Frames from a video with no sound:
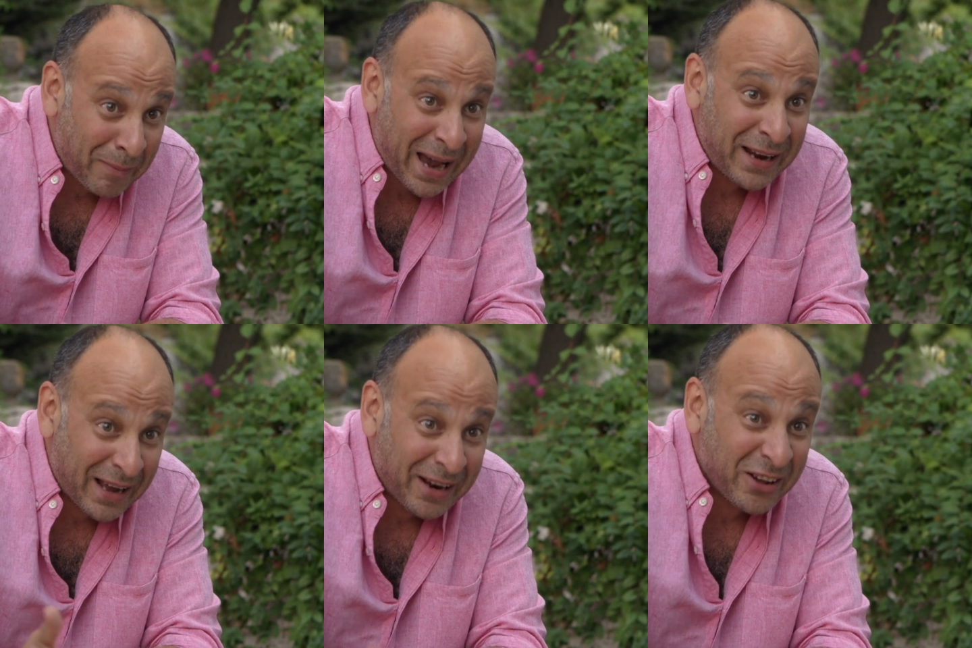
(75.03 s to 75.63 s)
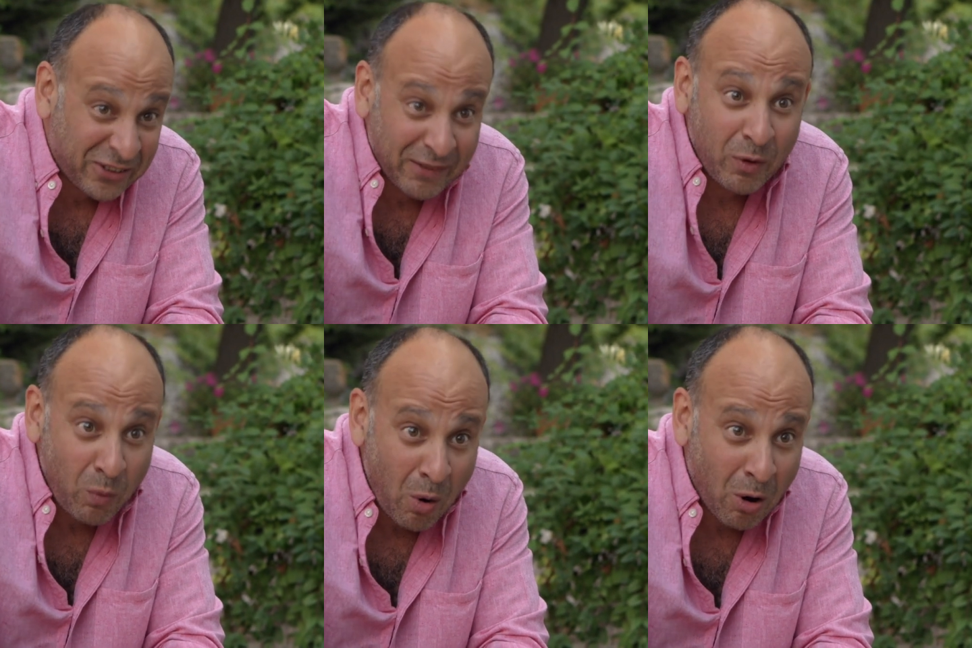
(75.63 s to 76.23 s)
made in a
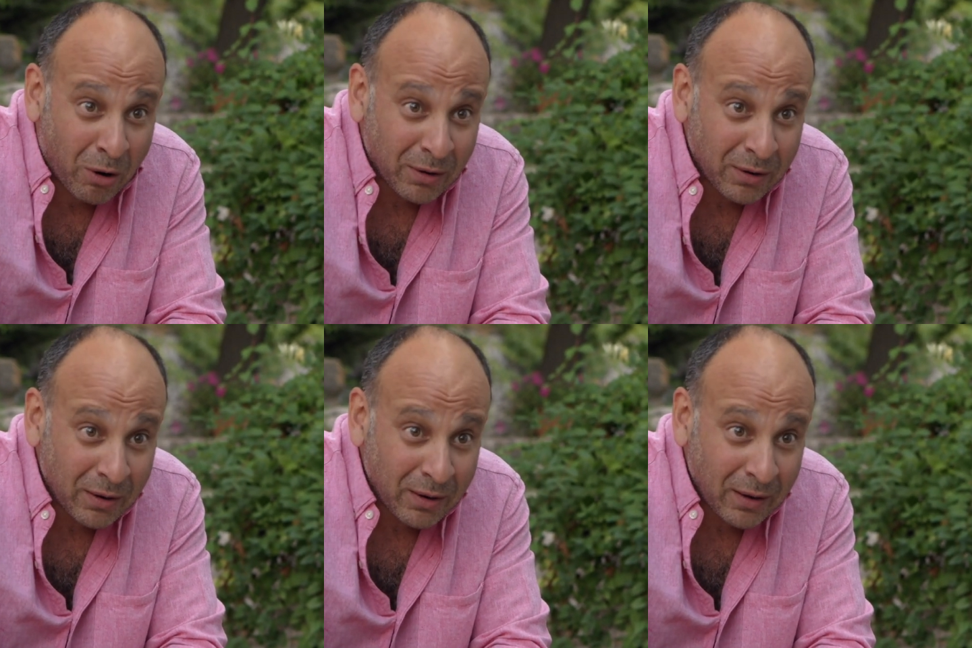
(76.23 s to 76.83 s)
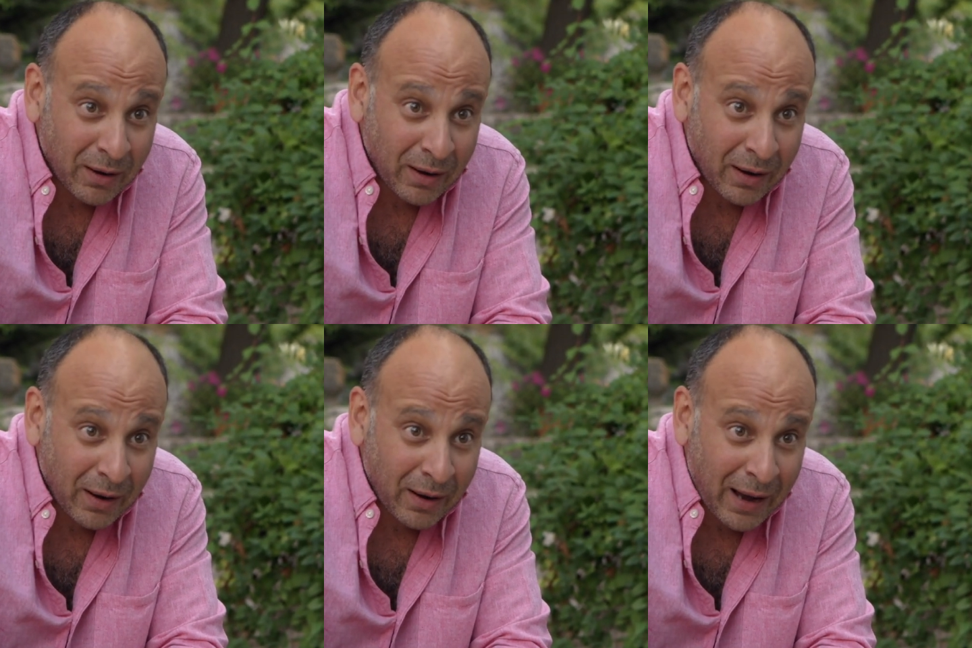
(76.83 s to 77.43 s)
civil war.
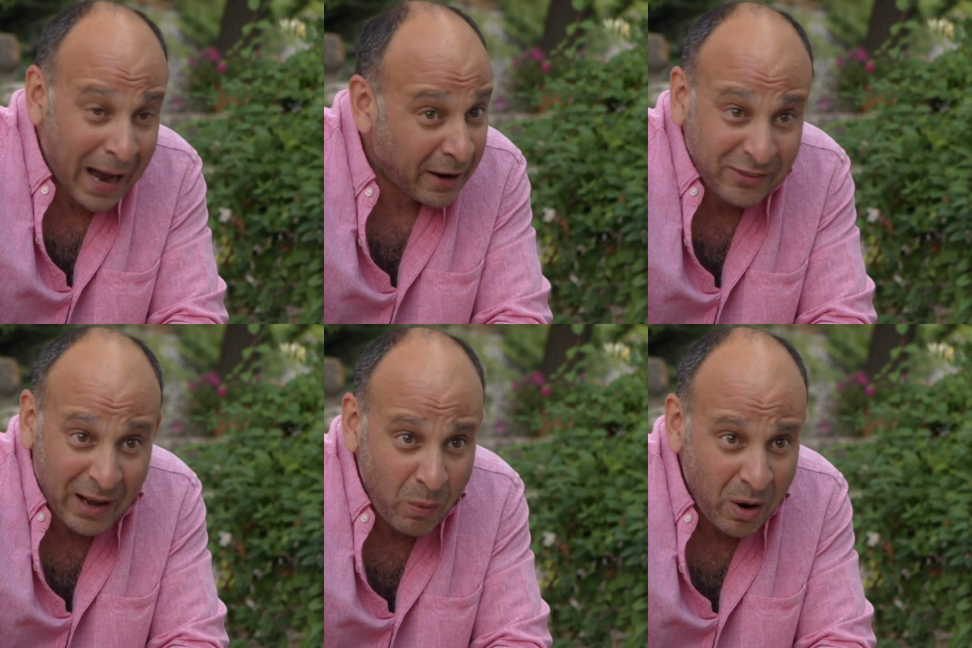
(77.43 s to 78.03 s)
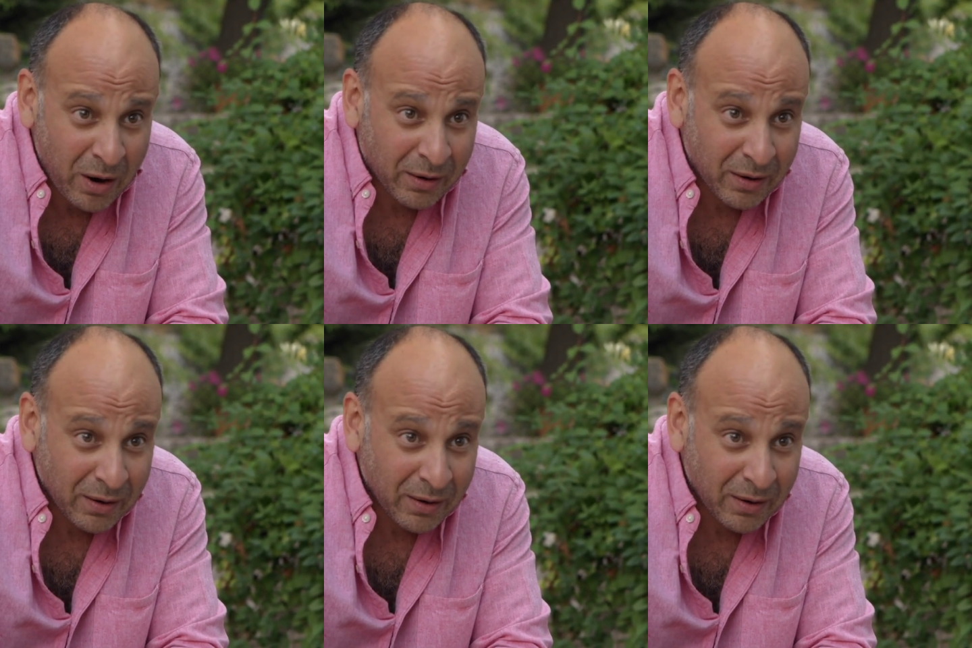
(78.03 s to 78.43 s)
How does that work?